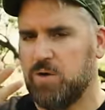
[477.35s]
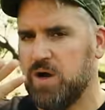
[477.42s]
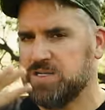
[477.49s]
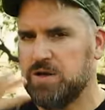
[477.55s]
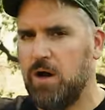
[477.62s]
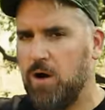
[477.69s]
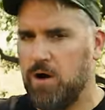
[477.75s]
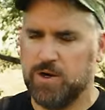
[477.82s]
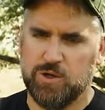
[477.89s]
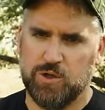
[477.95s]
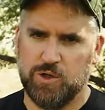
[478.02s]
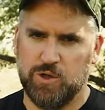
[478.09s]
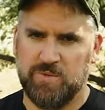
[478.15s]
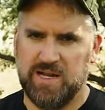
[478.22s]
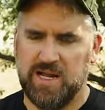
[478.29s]
across all your
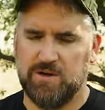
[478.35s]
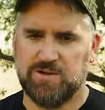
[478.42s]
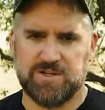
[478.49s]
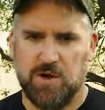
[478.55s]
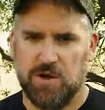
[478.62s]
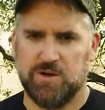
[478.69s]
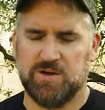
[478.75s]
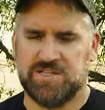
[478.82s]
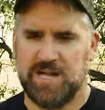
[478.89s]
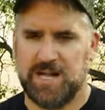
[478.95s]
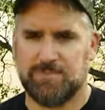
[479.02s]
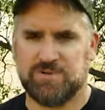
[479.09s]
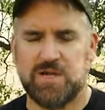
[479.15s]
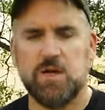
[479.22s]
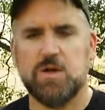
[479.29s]
illuminators and all your
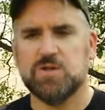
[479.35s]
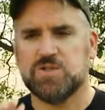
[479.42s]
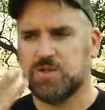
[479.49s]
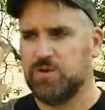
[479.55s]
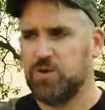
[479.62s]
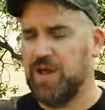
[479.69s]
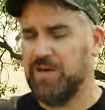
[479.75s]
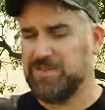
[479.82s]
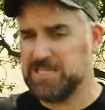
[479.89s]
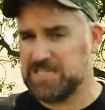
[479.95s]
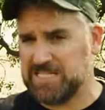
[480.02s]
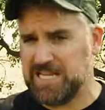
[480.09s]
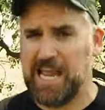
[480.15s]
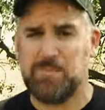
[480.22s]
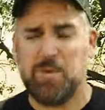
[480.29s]
setups so that you have the
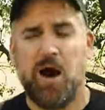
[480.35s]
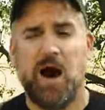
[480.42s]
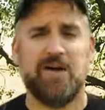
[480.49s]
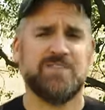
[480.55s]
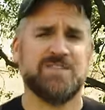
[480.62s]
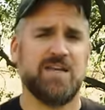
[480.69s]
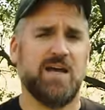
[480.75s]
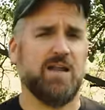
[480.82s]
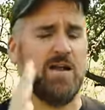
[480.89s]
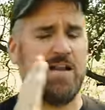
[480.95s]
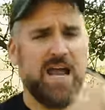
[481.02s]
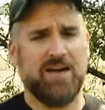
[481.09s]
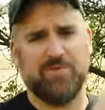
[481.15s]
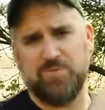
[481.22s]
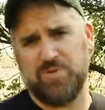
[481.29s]
same offset
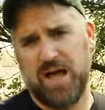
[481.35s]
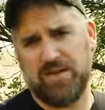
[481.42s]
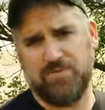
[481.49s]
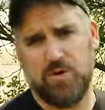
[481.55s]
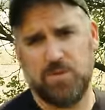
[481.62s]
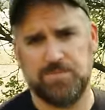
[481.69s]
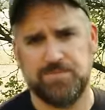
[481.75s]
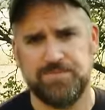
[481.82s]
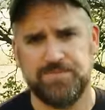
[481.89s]
on every platform.